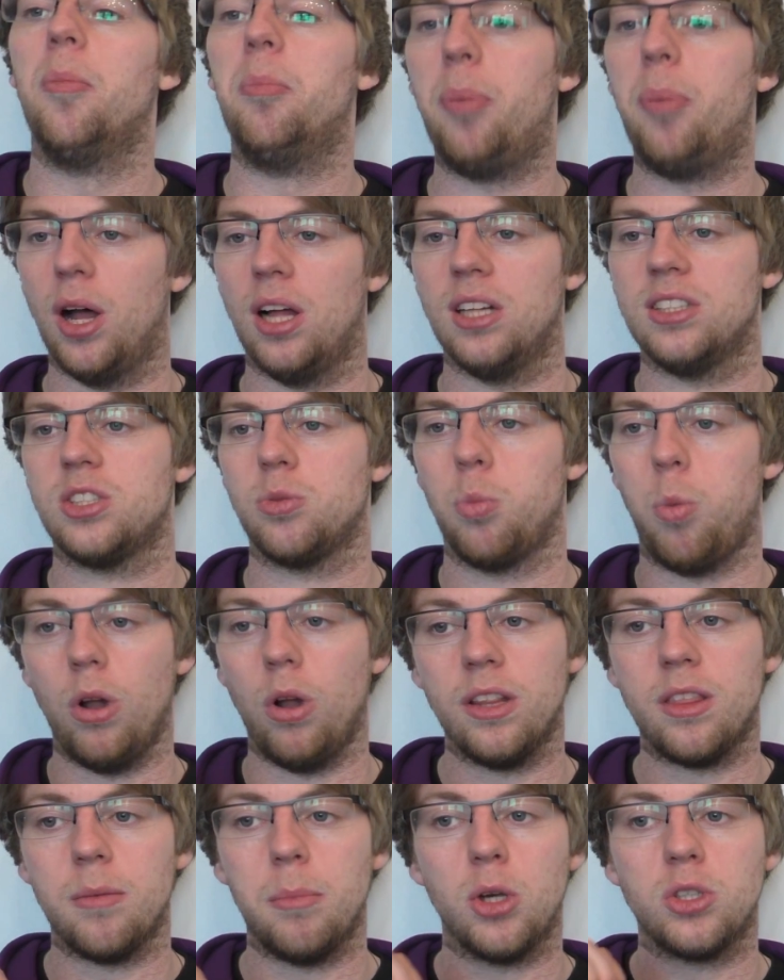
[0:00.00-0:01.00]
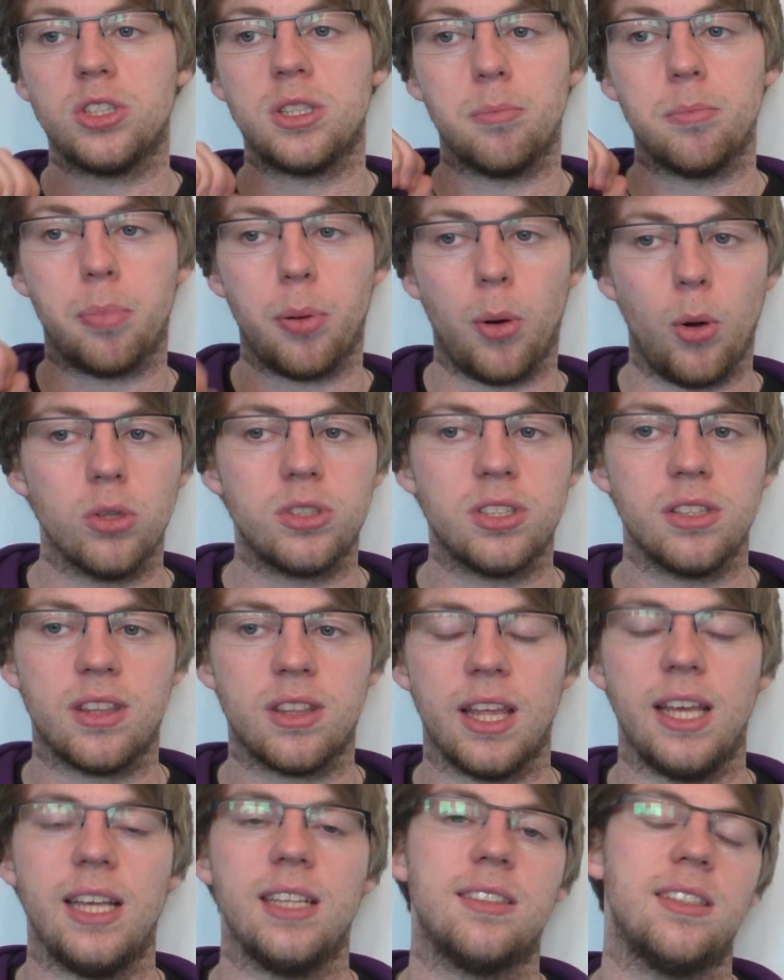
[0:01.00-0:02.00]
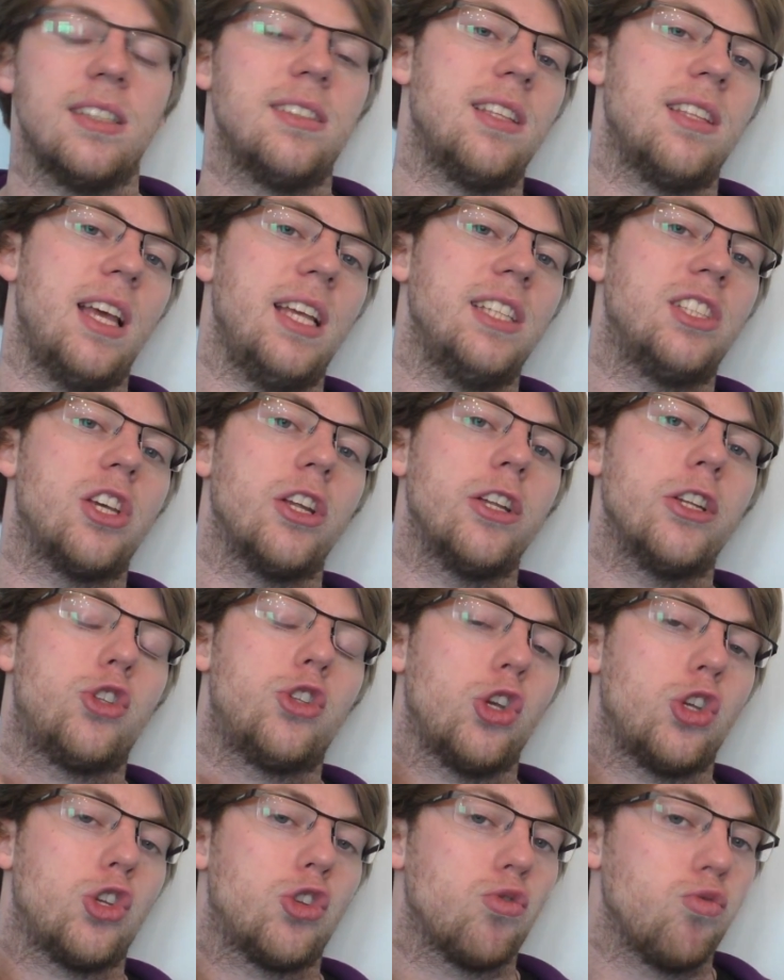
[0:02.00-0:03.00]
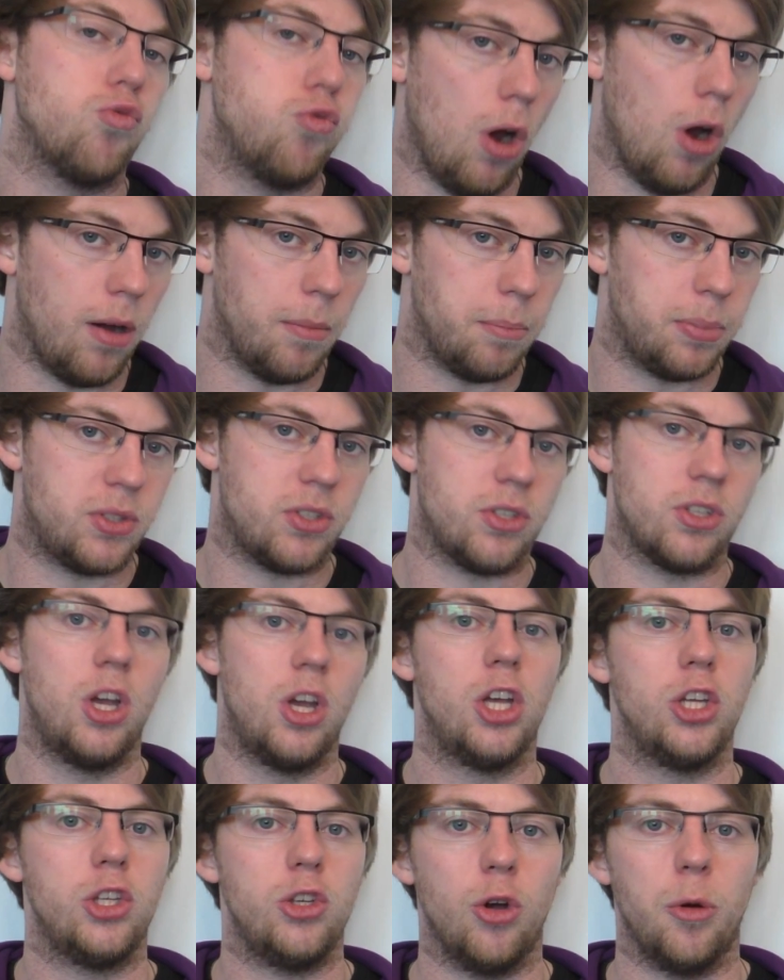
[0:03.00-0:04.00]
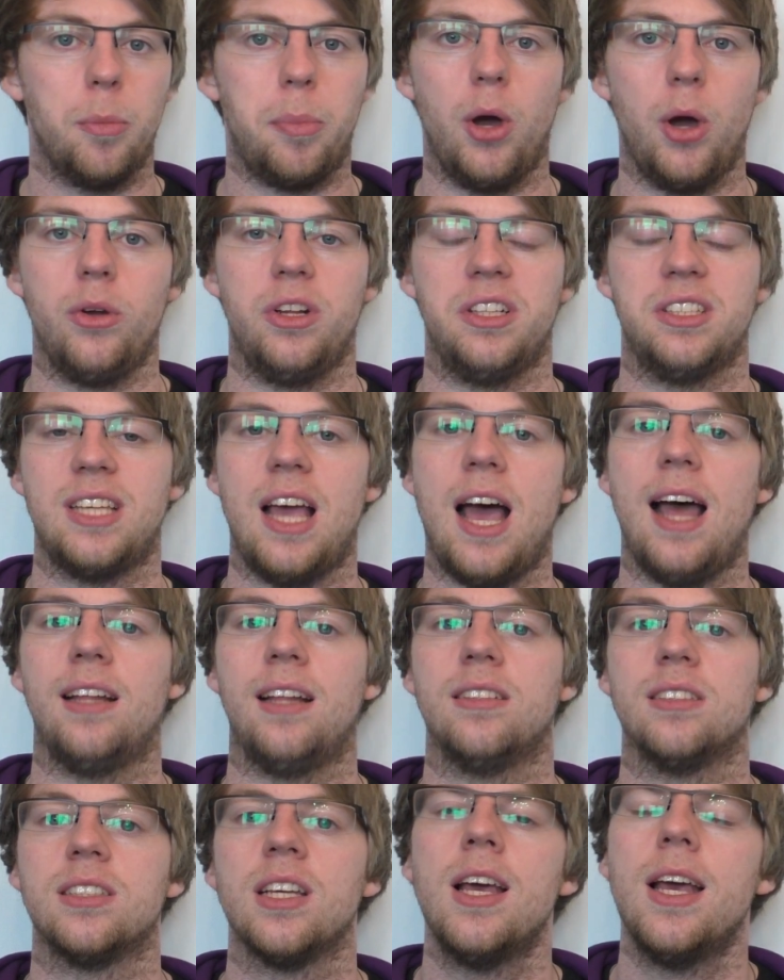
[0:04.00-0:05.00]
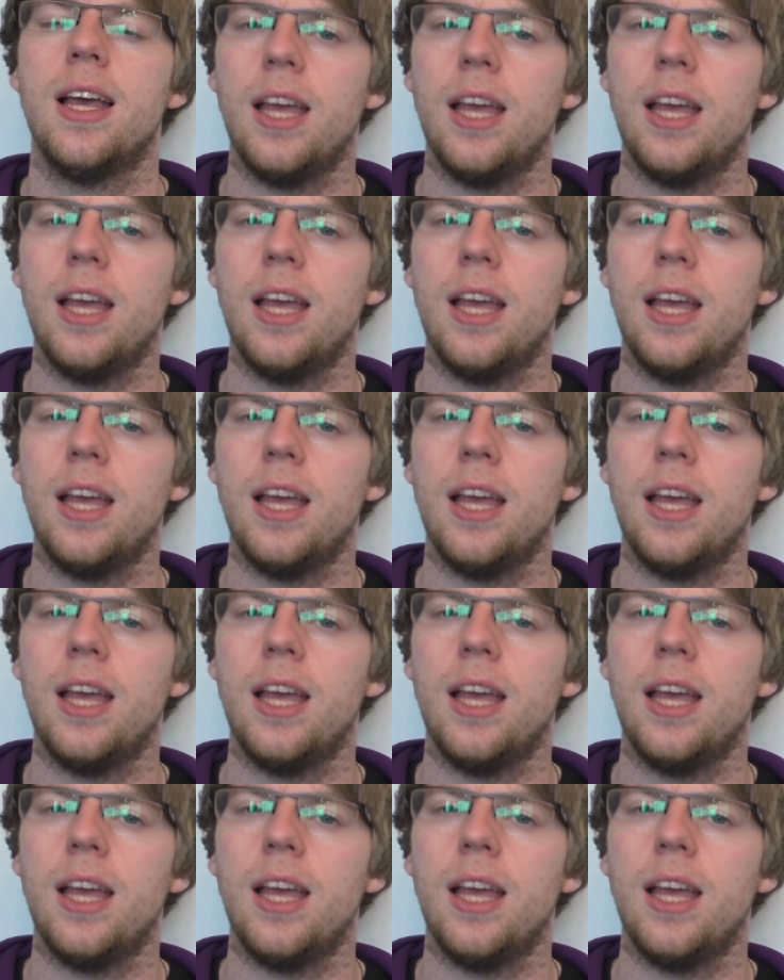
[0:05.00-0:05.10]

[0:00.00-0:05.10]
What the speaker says: But one of the most important things is that it's going to disrupt your opponent's hand.